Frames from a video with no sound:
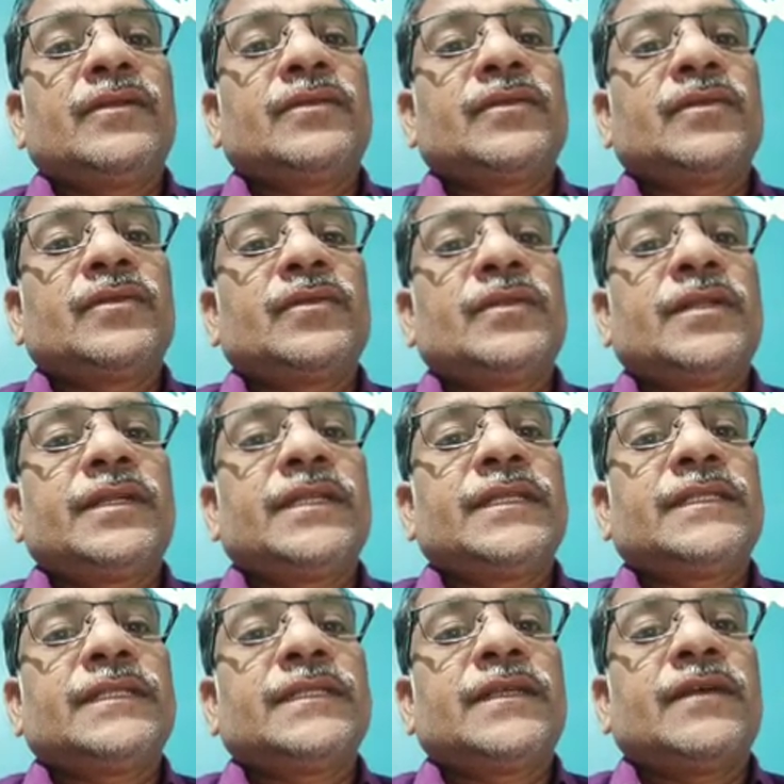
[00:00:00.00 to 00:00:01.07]
so that
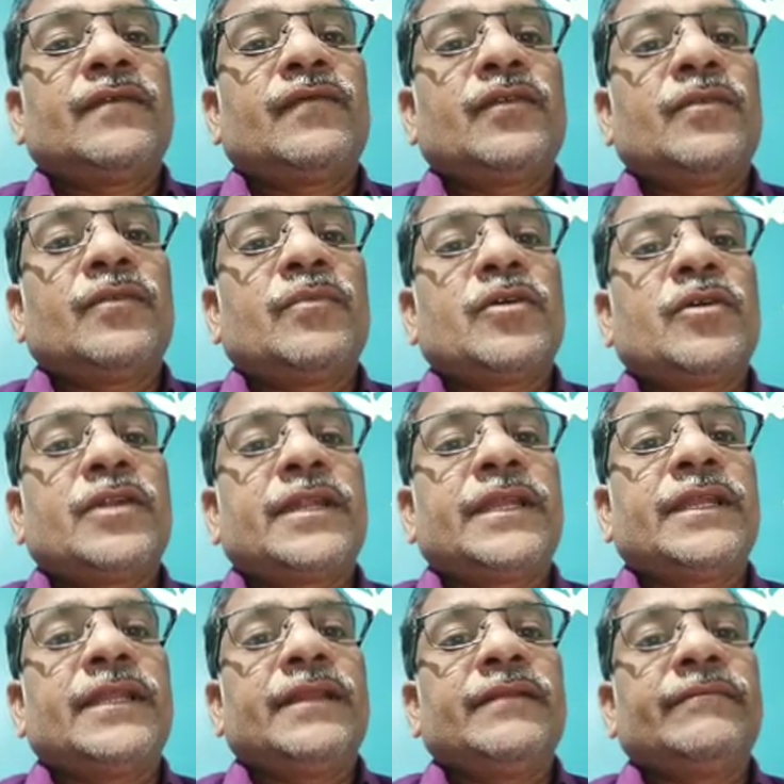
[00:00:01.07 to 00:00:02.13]
is food particle.